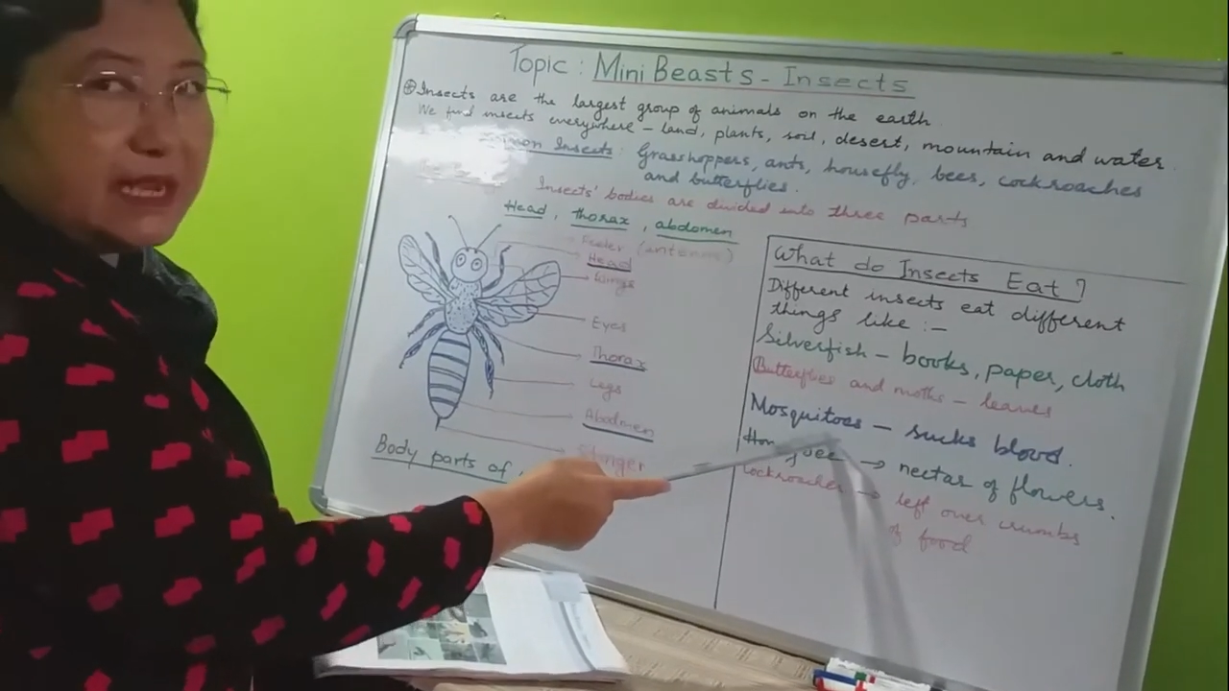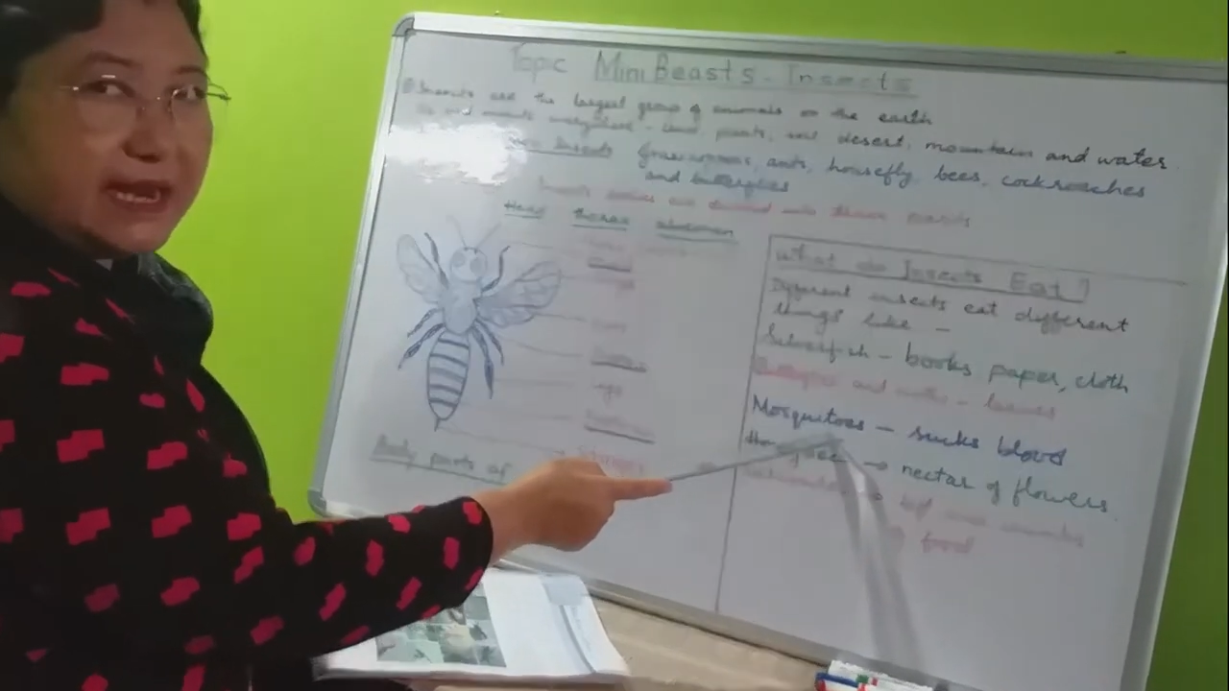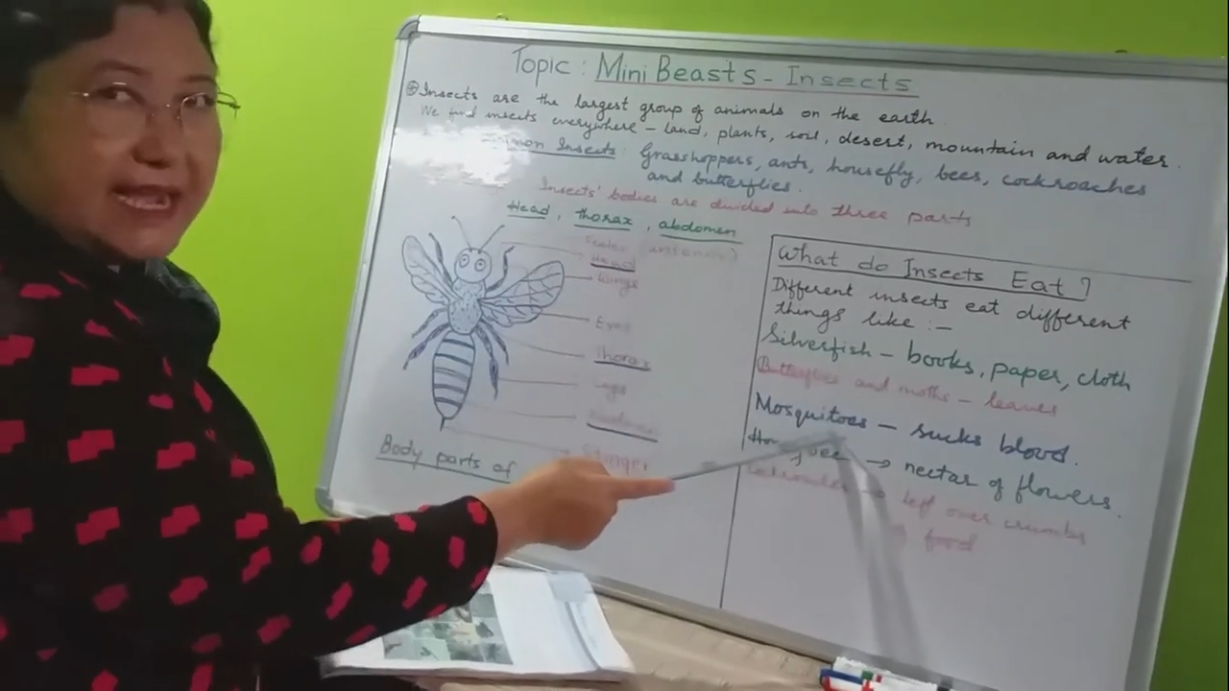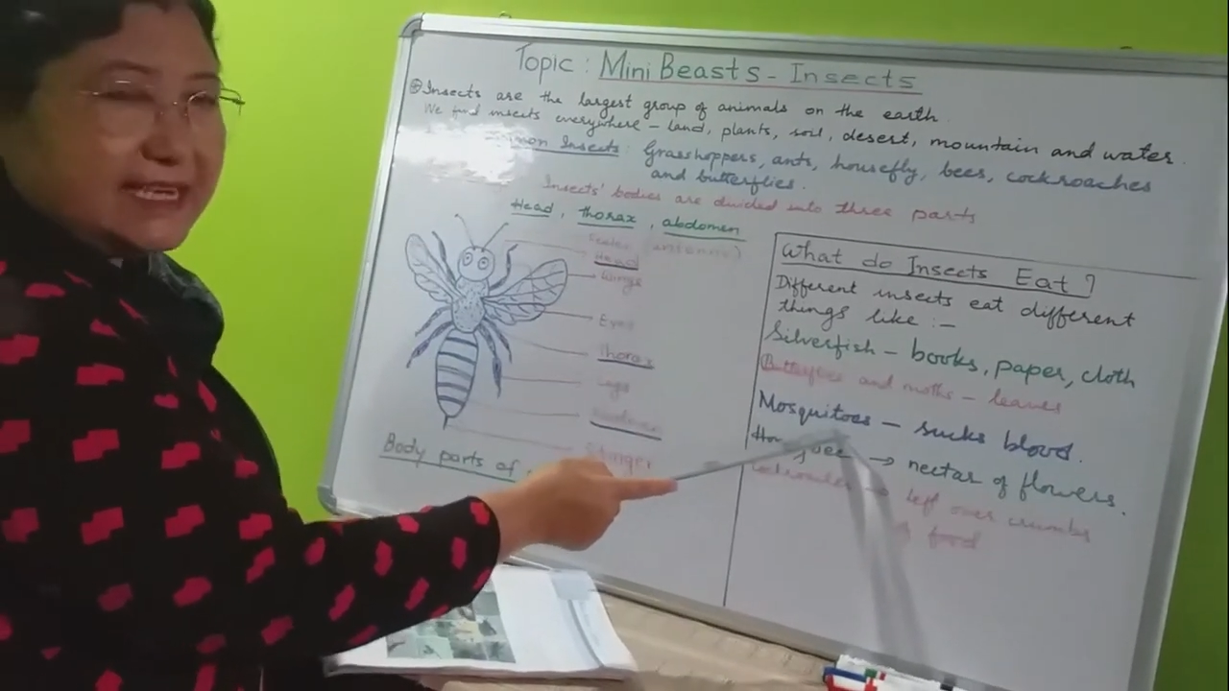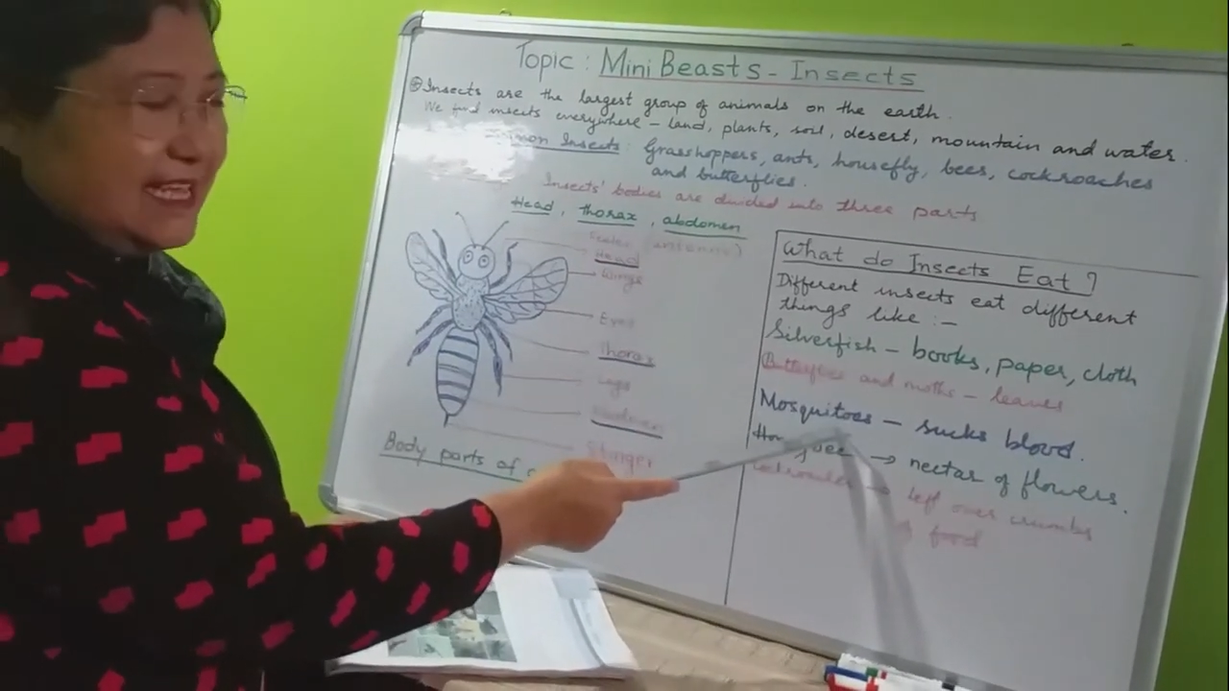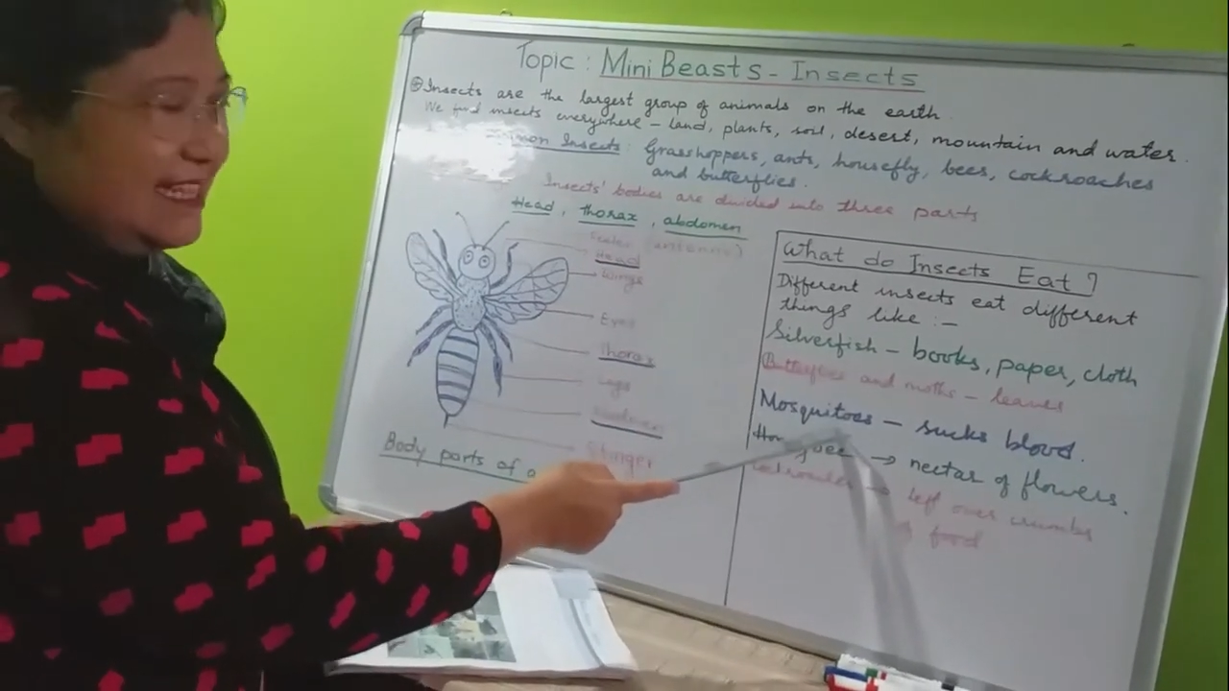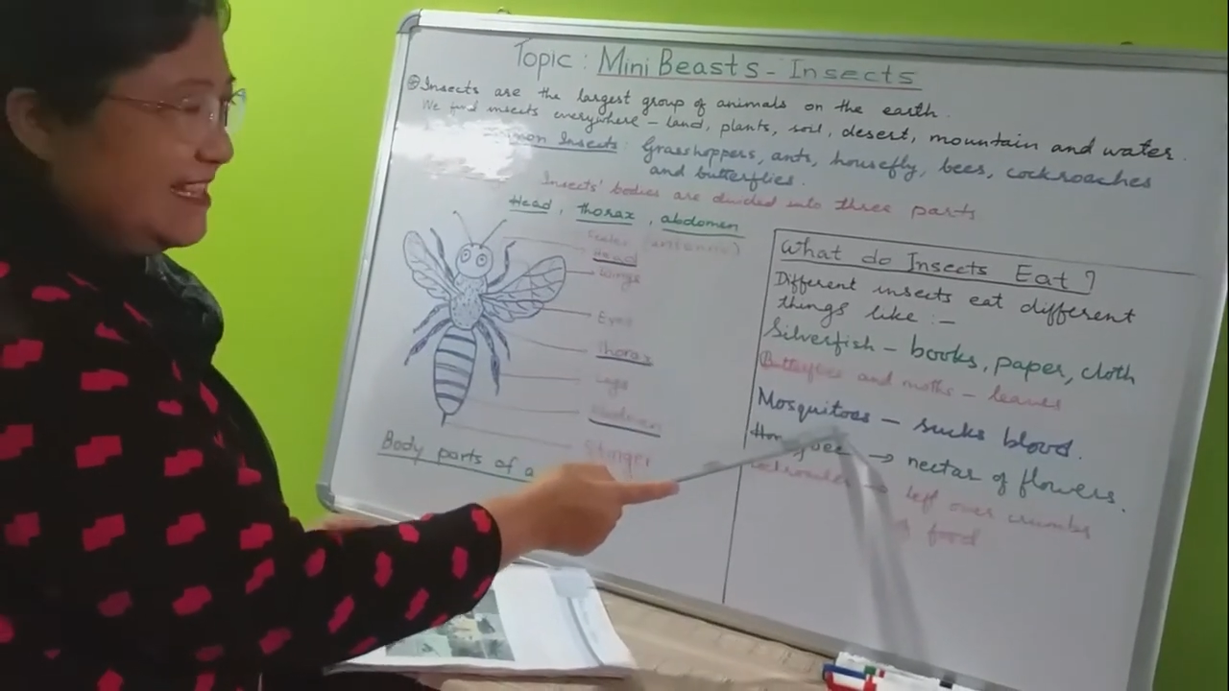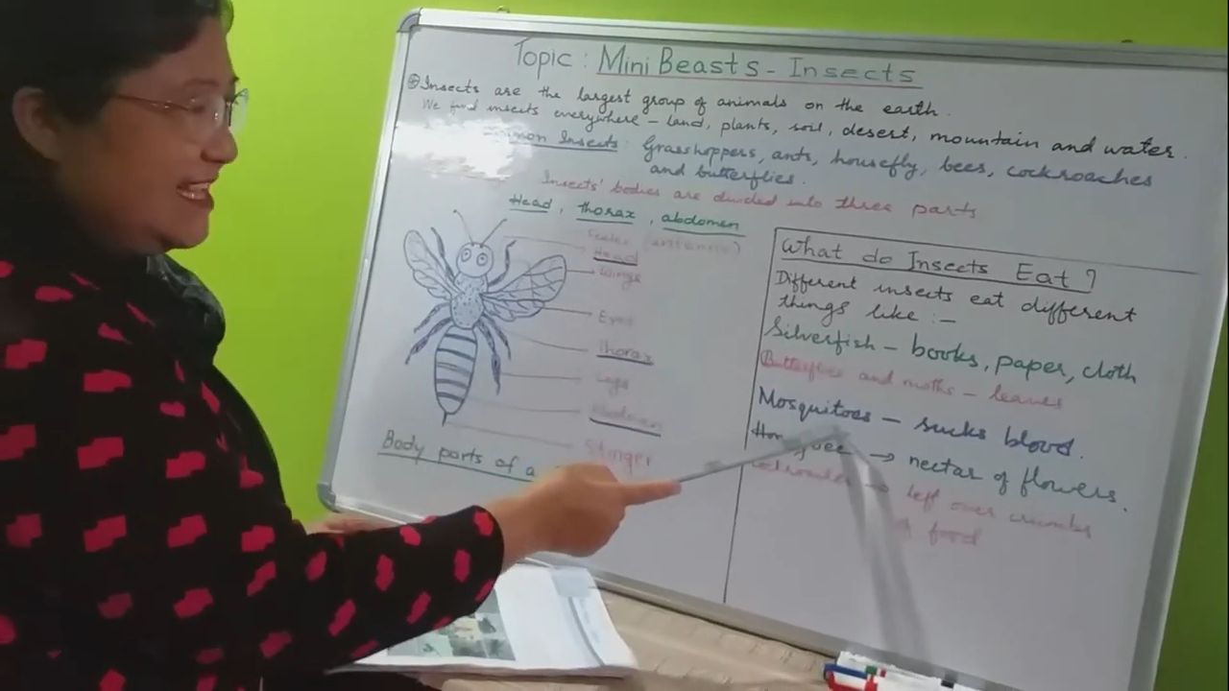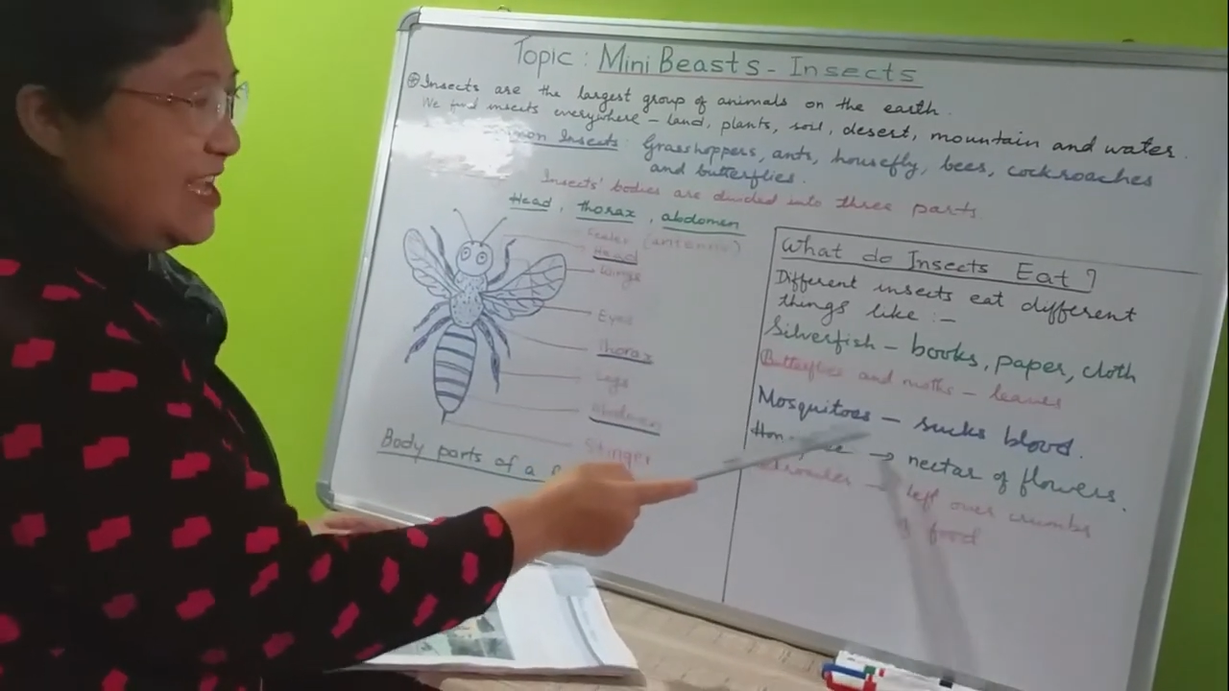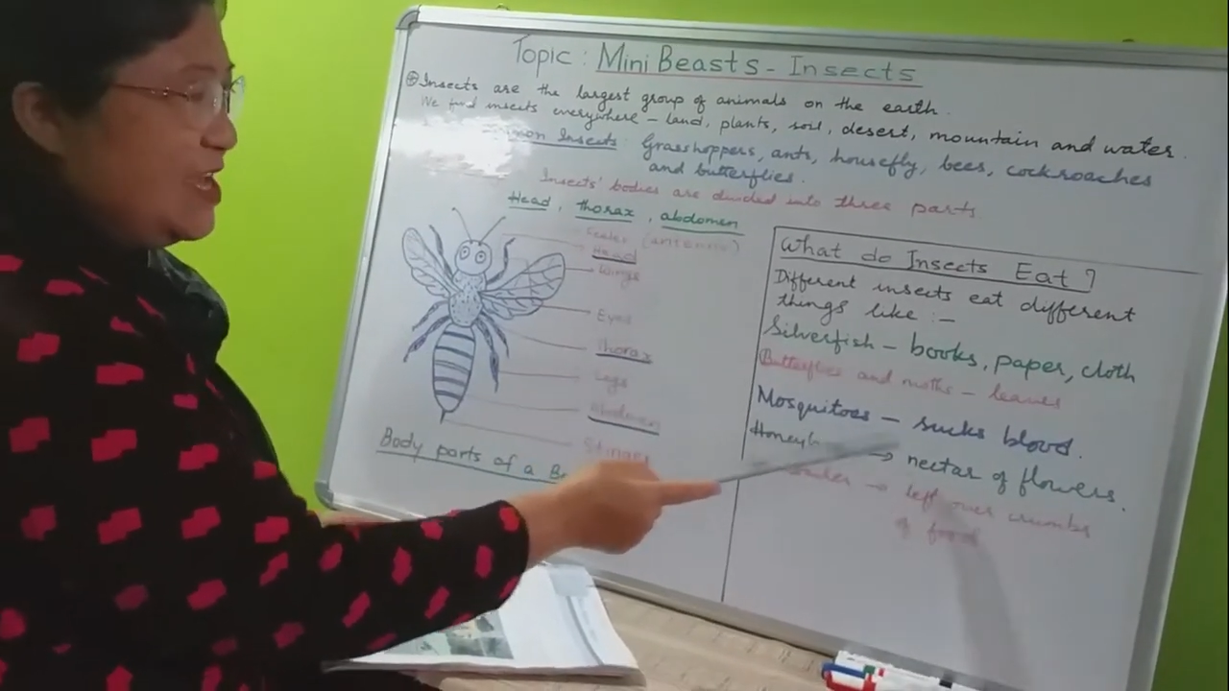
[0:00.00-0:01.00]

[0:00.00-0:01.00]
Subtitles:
night and they